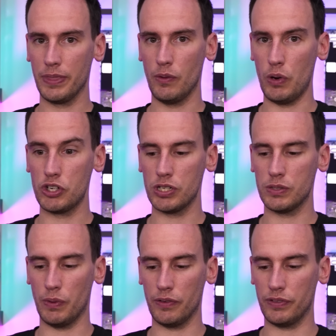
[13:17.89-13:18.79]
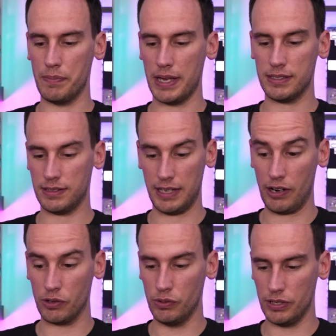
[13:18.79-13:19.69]
which is one of the best
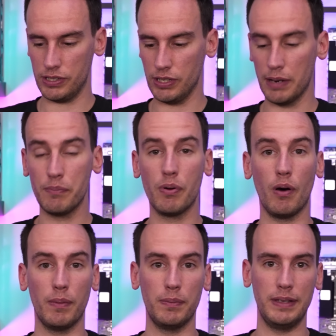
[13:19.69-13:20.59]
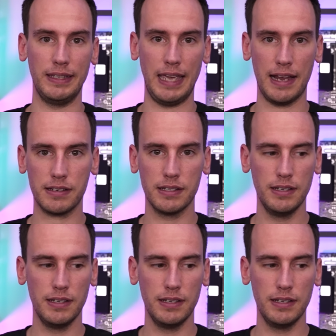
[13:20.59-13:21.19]
air coolers you can probably get,